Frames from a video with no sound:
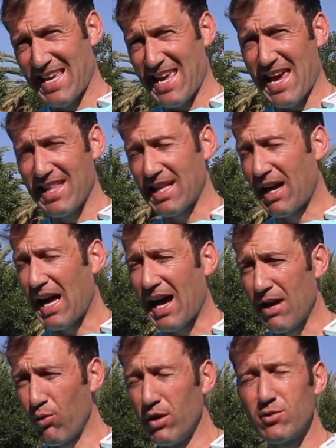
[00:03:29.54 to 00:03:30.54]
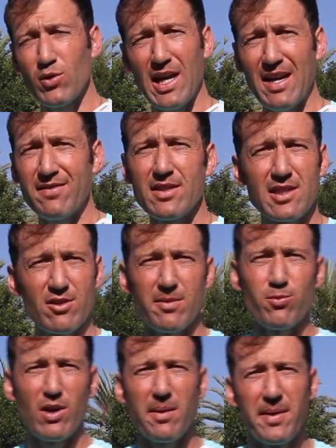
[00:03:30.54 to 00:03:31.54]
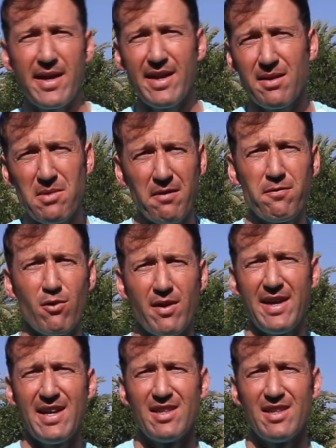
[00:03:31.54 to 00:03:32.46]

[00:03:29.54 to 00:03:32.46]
And I want to have this grip when I'm hitting my forehand.